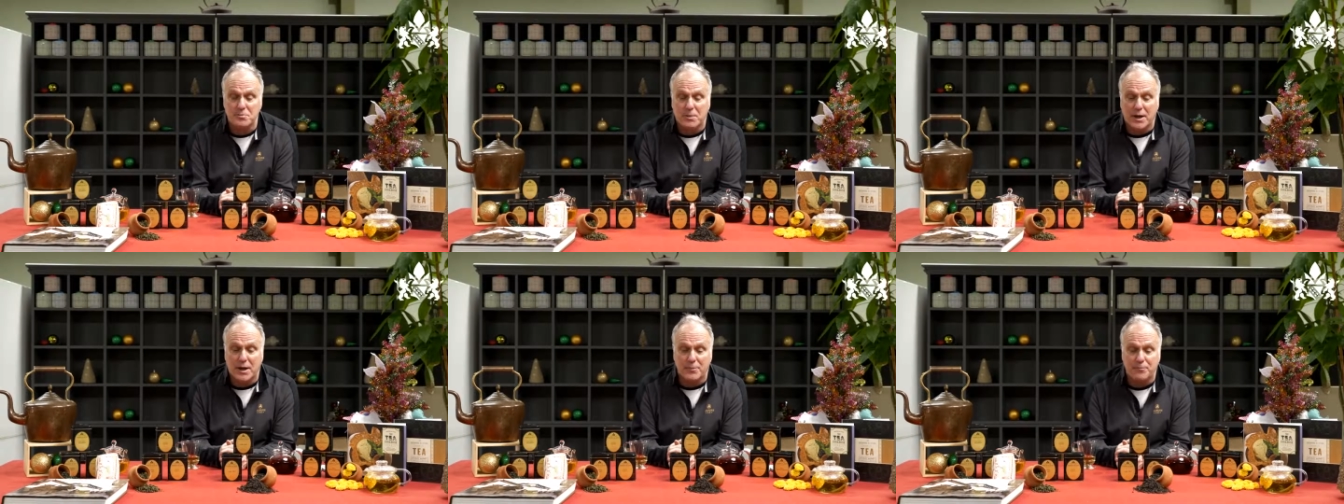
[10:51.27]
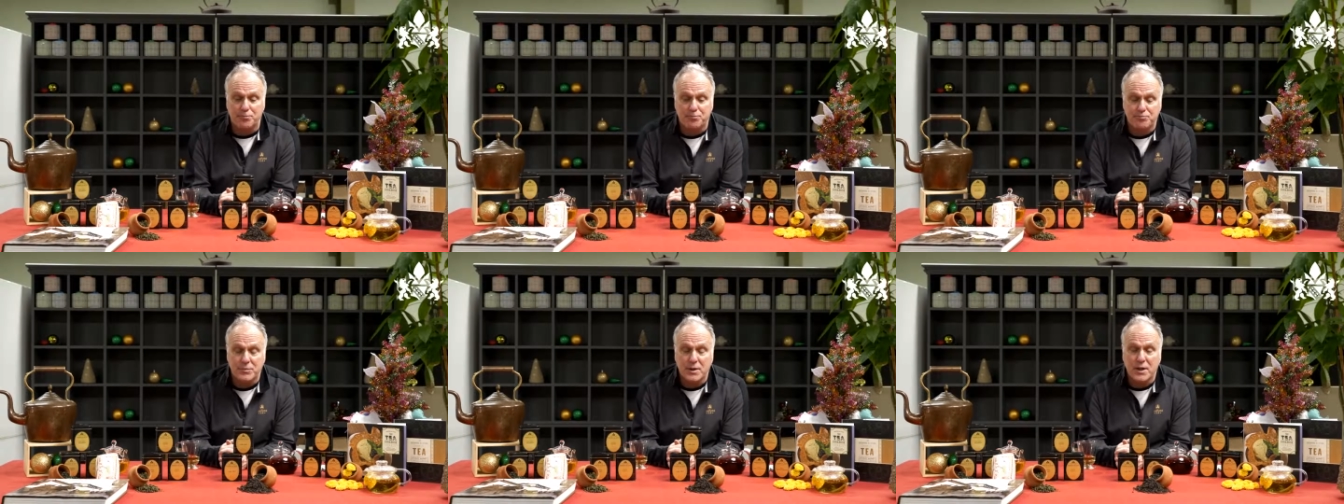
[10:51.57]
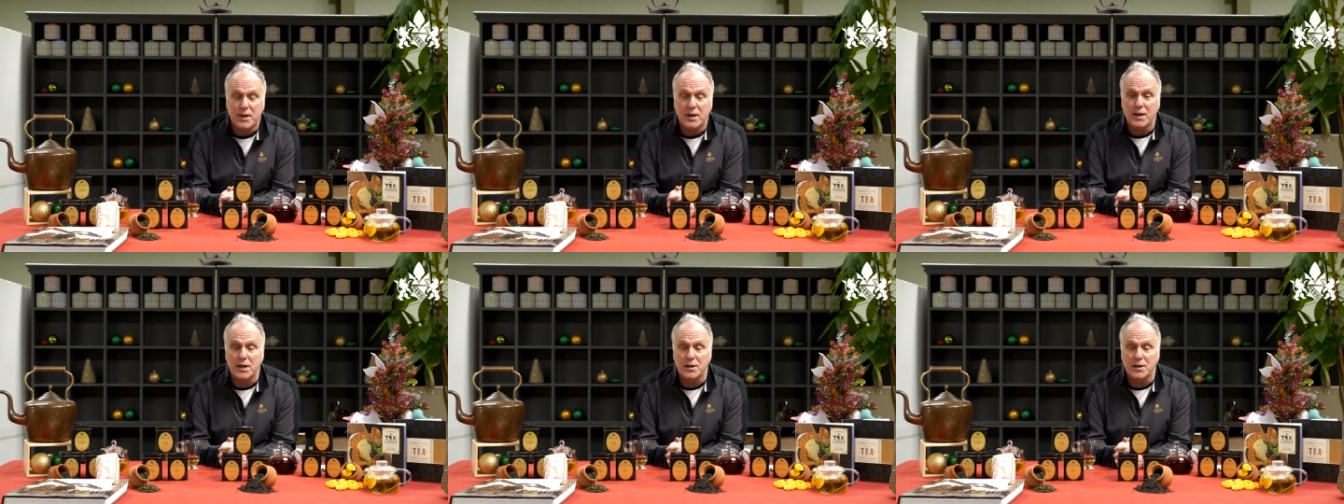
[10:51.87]
in
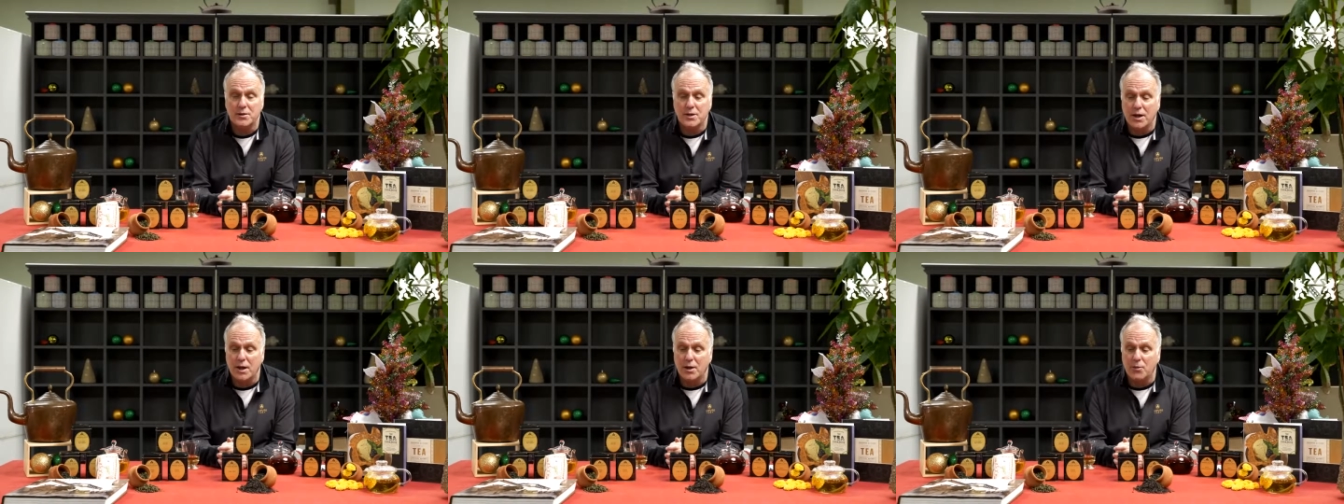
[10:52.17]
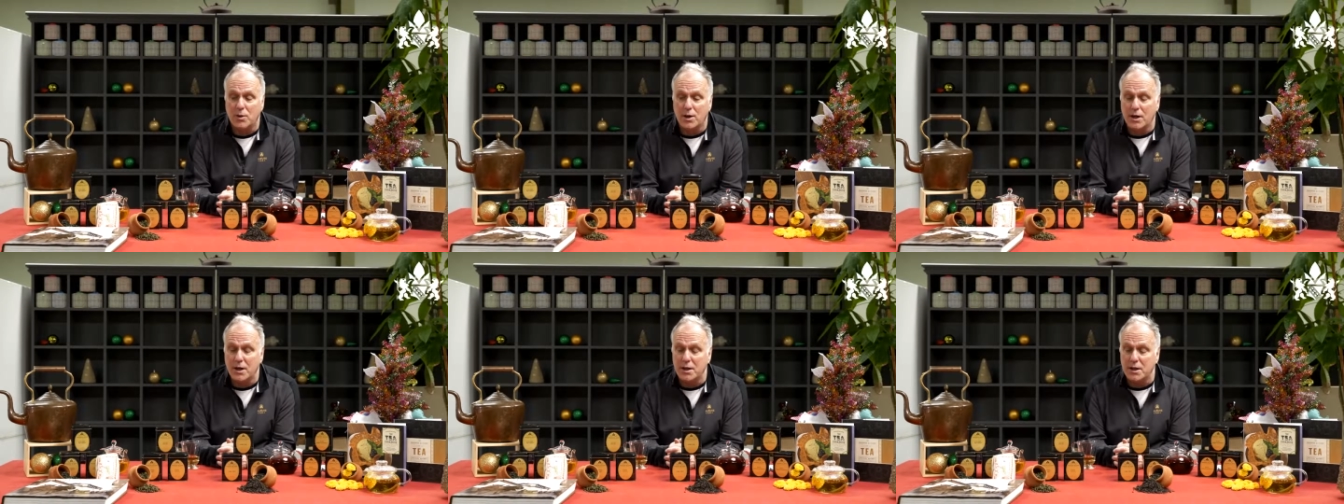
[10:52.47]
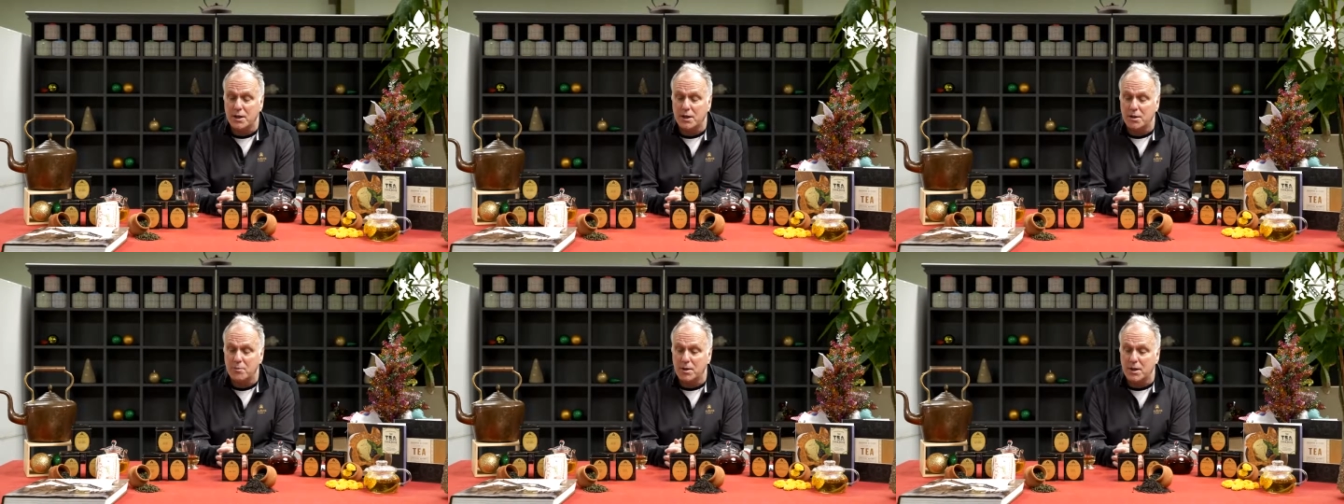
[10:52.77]
Taiwan, and they make a
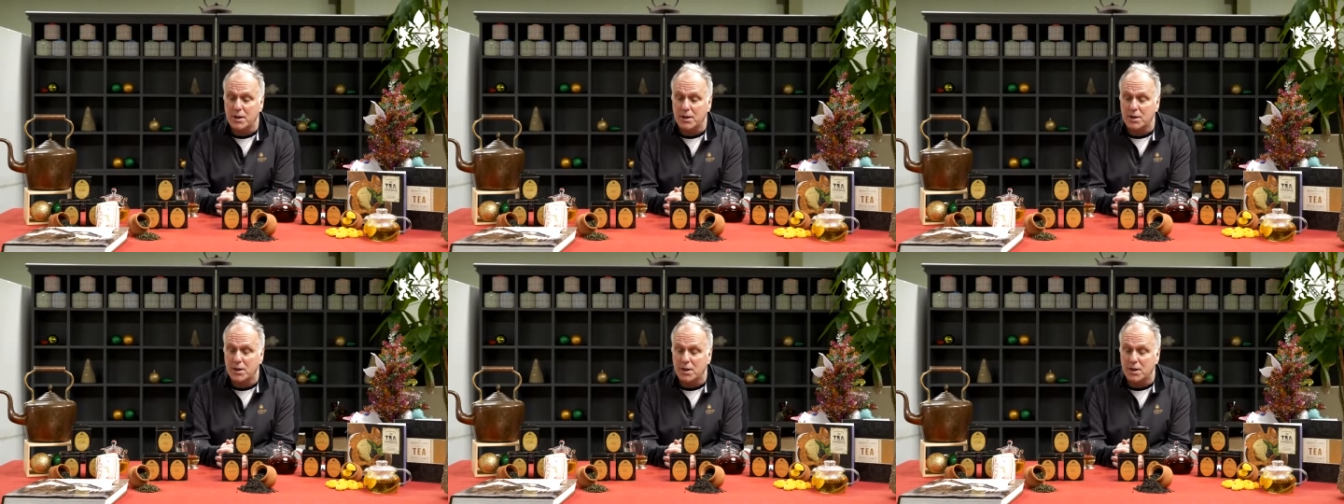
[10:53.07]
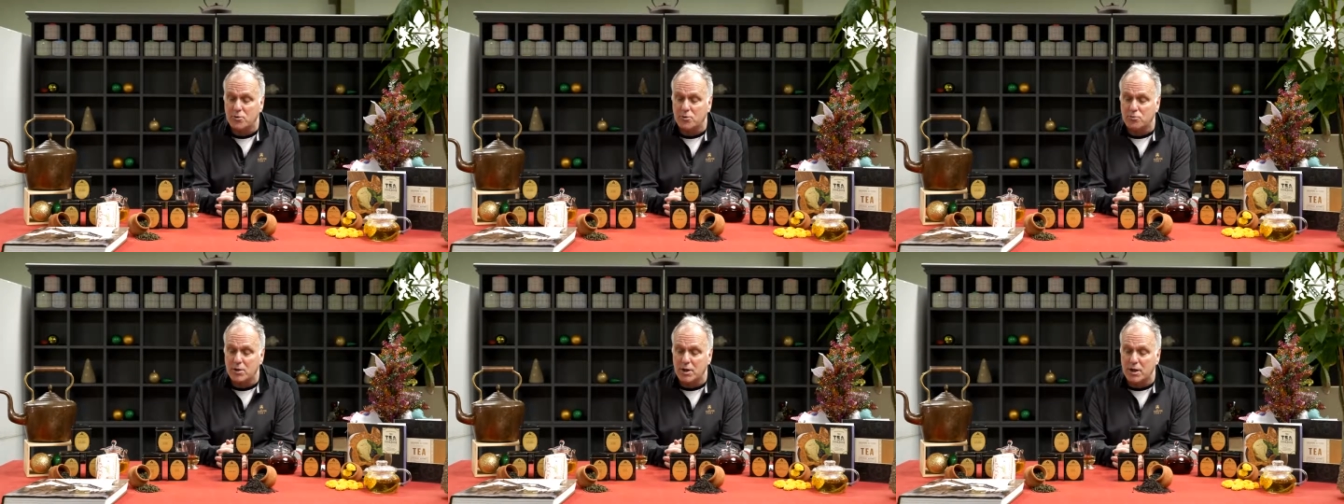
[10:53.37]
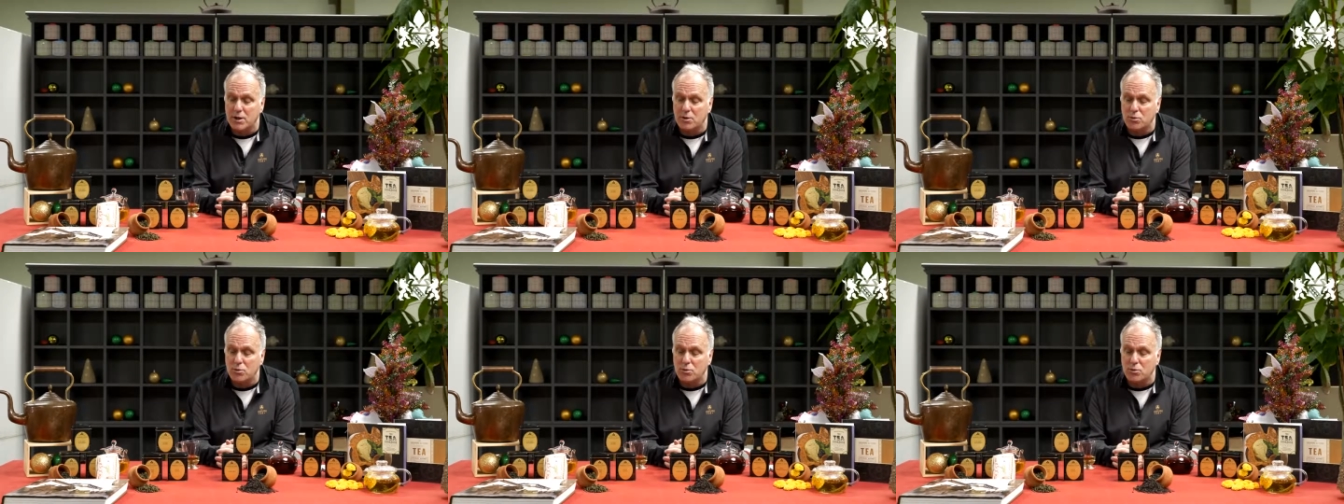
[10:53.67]
great oolong.